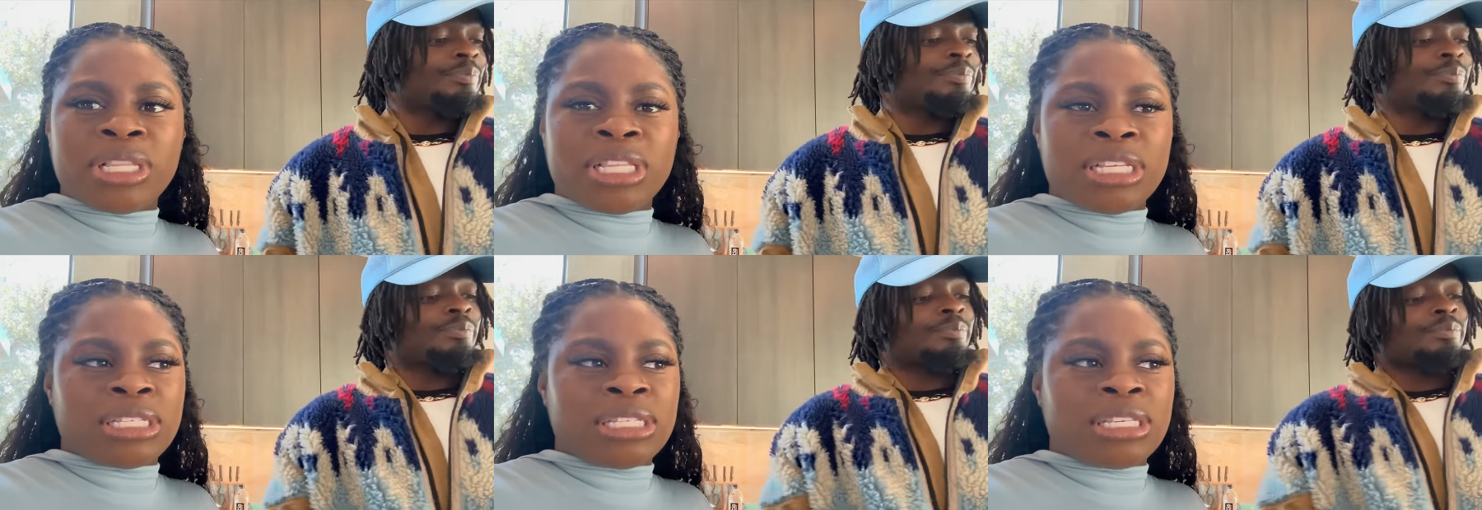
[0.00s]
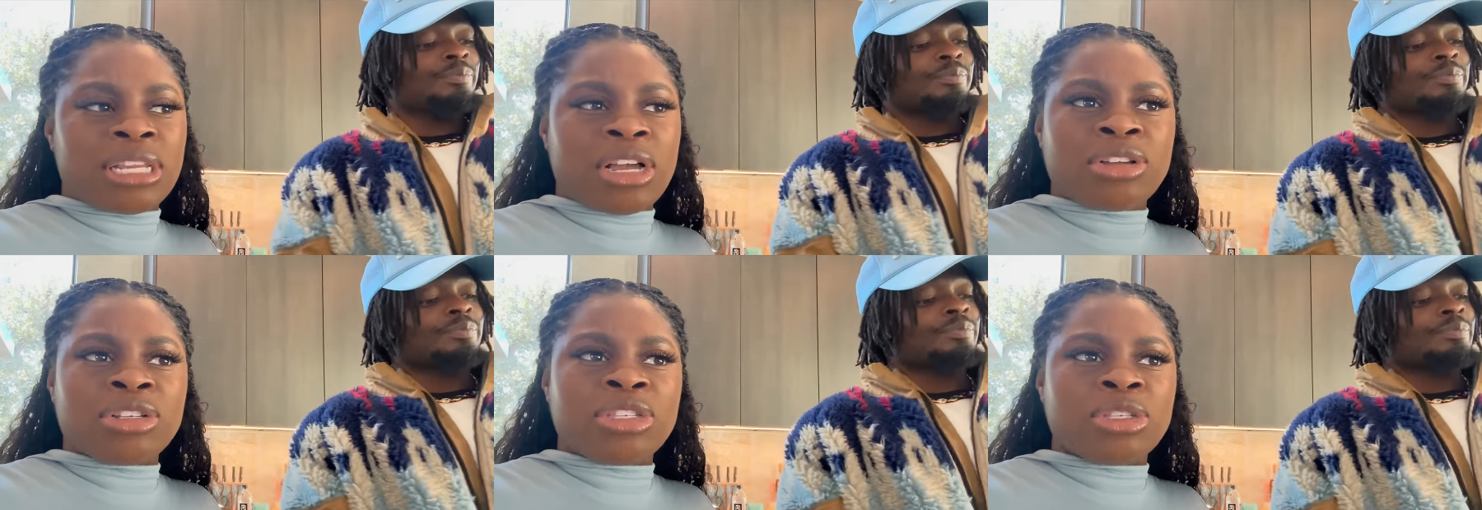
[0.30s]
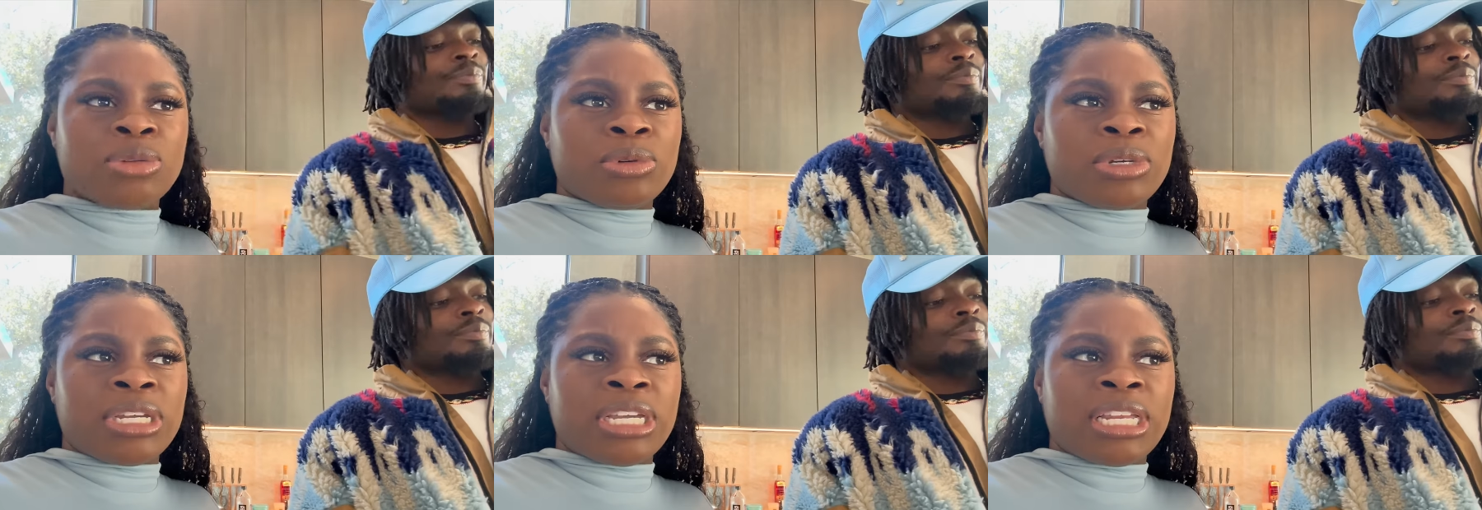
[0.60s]
Speaker 1: this
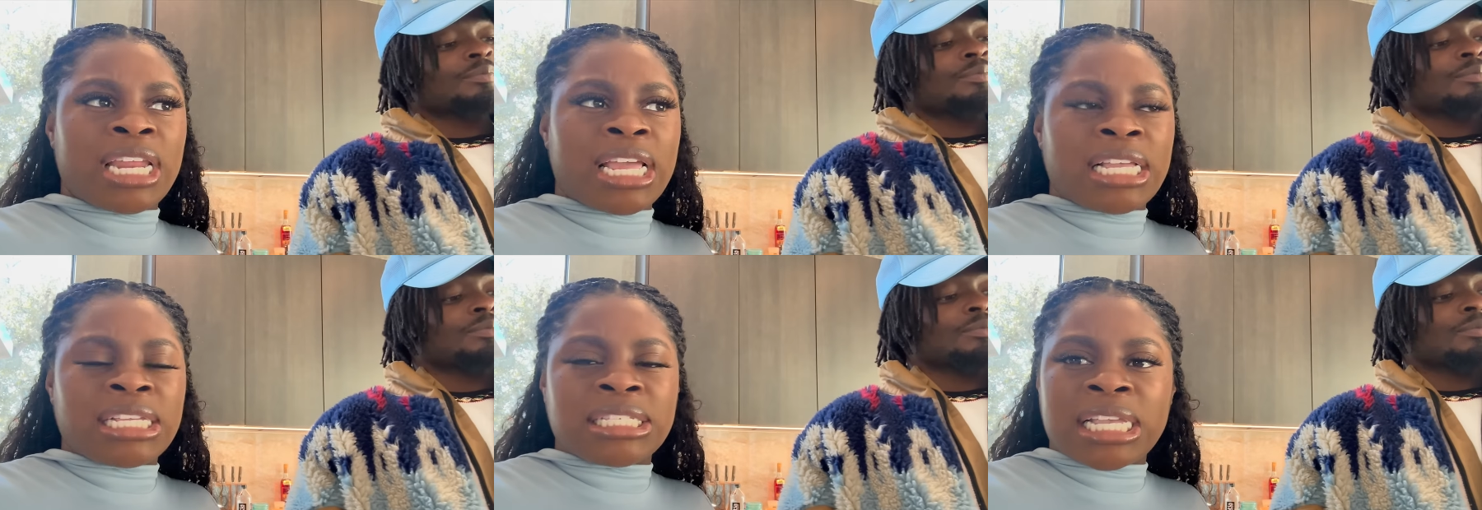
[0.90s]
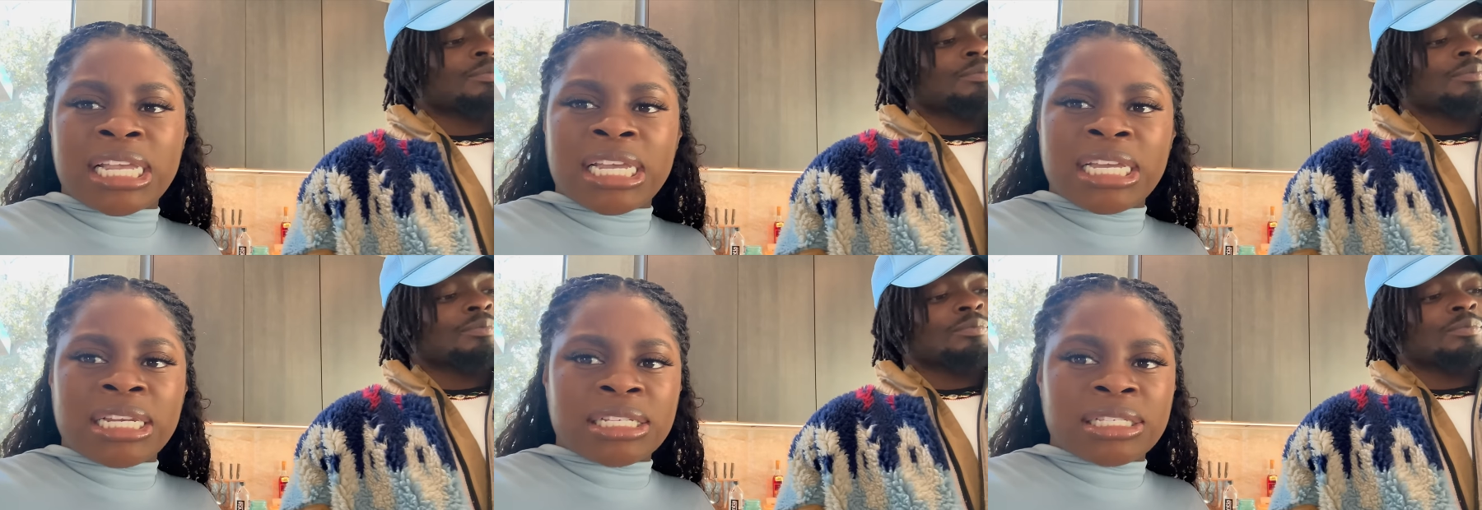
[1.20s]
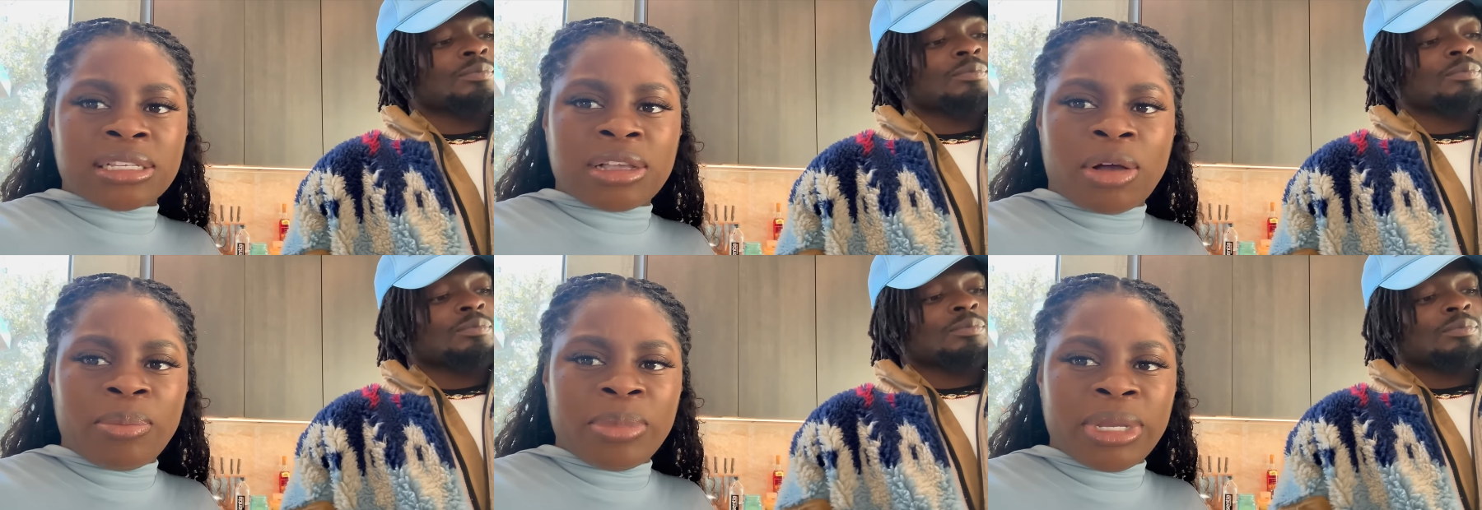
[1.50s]
nursery and they saying
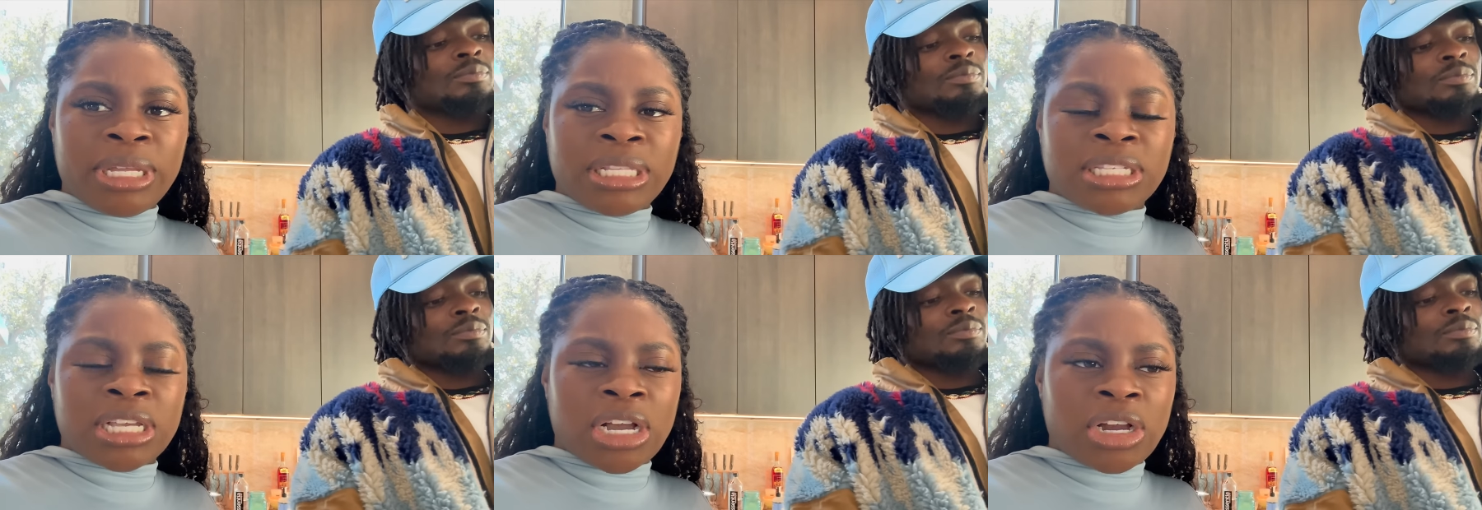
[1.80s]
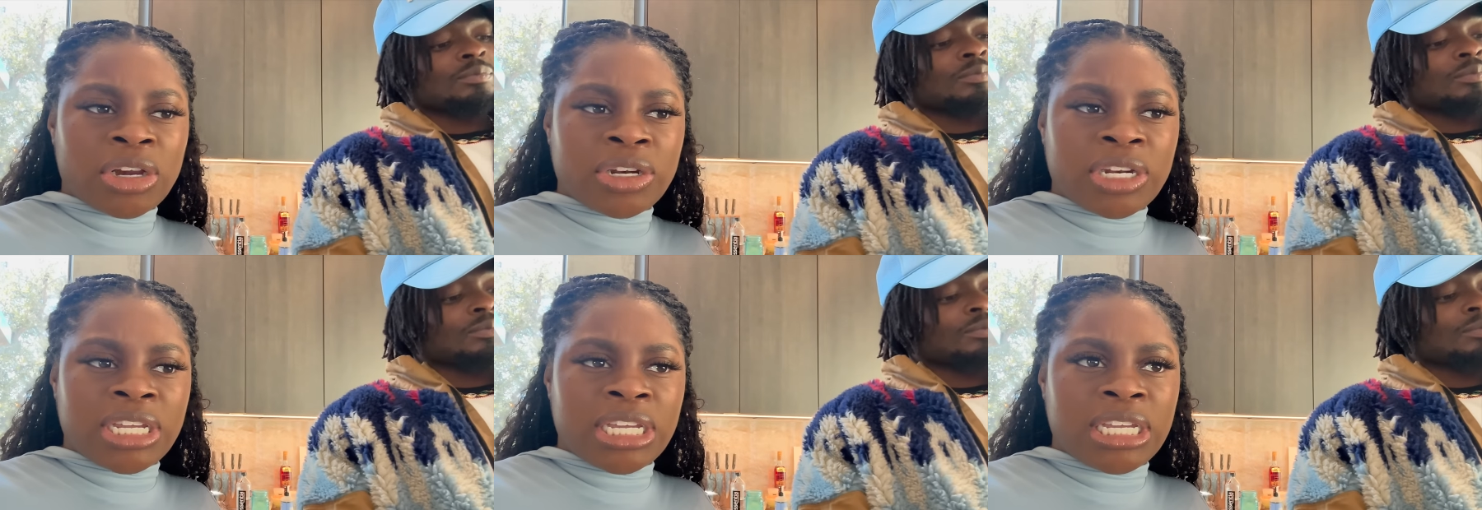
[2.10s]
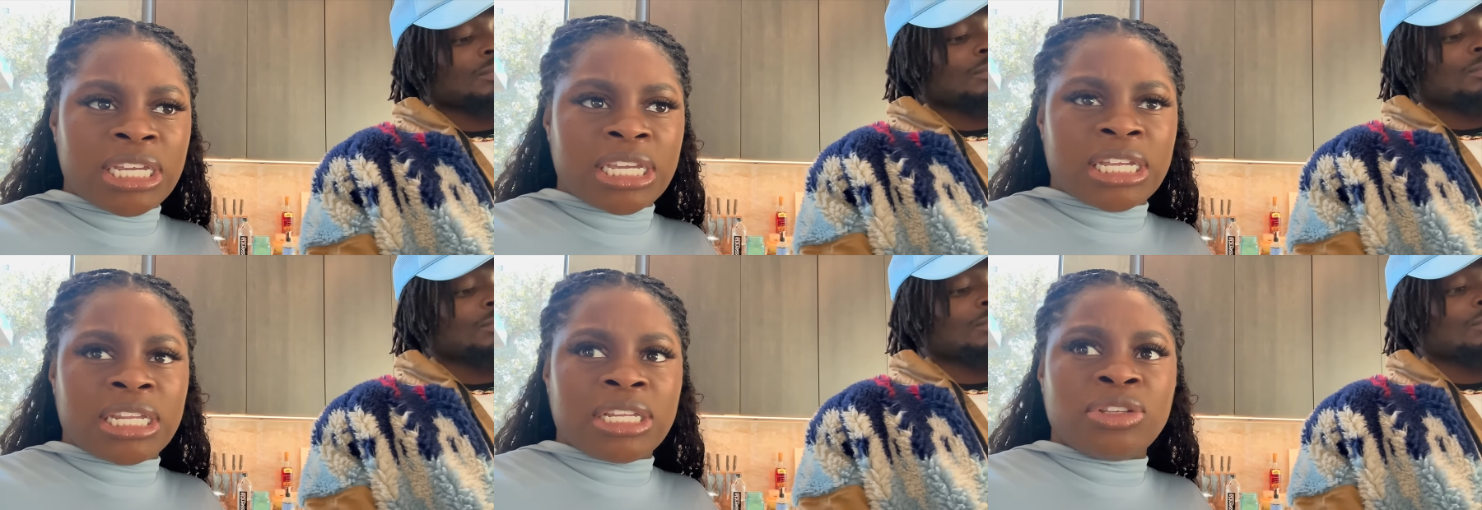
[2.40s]
it's gonna be
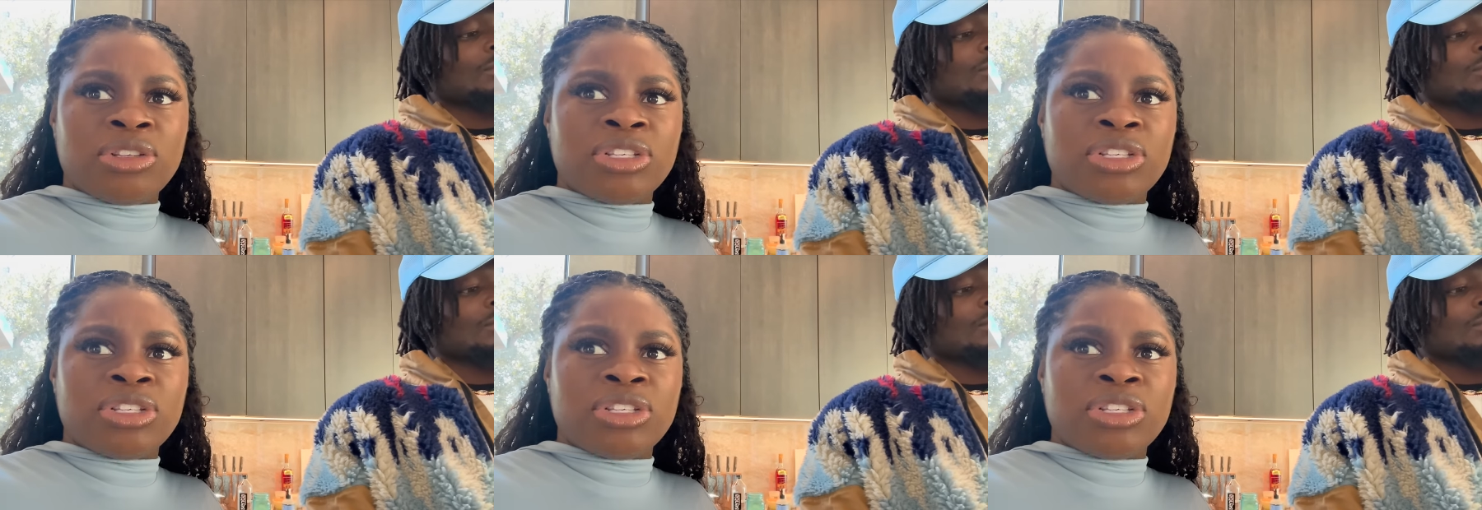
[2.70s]
dirty and you